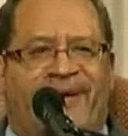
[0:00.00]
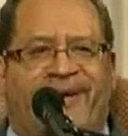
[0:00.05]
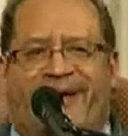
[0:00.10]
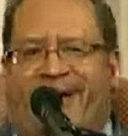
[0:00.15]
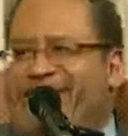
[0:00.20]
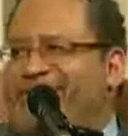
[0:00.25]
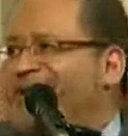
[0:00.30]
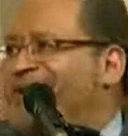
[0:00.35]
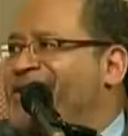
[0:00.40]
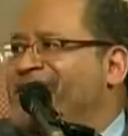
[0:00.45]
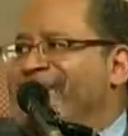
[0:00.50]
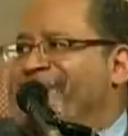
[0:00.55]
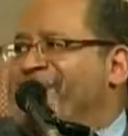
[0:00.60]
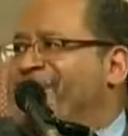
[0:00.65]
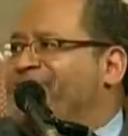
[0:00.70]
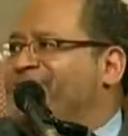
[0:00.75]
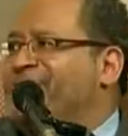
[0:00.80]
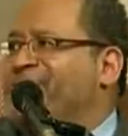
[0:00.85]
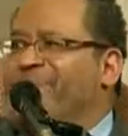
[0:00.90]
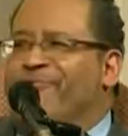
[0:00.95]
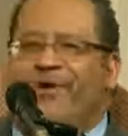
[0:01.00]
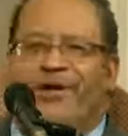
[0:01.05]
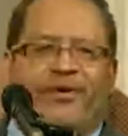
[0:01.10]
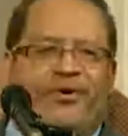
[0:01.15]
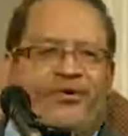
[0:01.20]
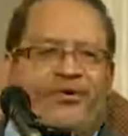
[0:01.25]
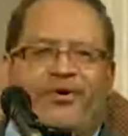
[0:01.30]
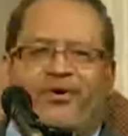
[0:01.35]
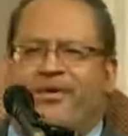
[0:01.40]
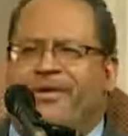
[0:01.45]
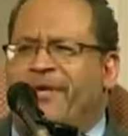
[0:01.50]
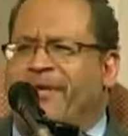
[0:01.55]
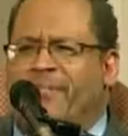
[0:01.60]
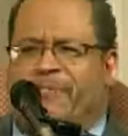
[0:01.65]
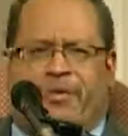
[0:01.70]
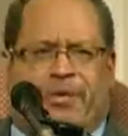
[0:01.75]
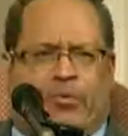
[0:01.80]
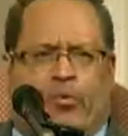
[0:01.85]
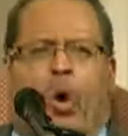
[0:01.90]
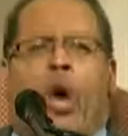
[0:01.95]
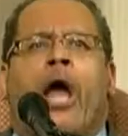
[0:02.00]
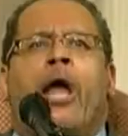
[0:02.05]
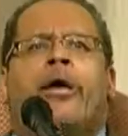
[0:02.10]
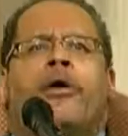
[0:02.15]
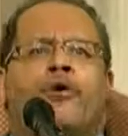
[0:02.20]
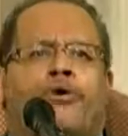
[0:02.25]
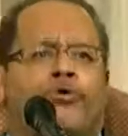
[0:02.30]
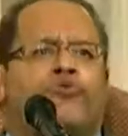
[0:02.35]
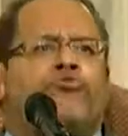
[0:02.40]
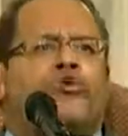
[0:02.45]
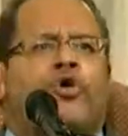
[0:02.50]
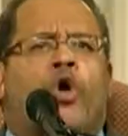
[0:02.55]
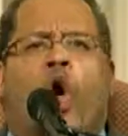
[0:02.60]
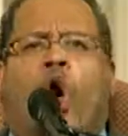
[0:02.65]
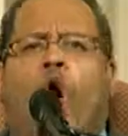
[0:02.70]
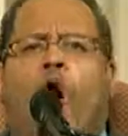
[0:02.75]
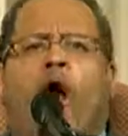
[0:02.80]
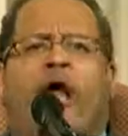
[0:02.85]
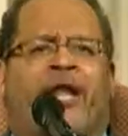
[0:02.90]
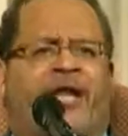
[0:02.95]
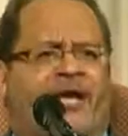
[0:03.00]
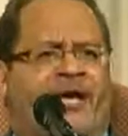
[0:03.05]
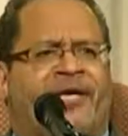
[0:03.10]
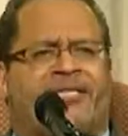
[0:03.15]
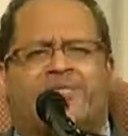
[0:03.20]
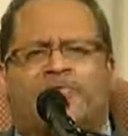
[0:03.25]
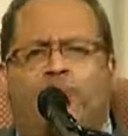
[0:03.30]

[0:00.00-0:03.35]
I knew, you know, I was on the radio early, and why are you calling us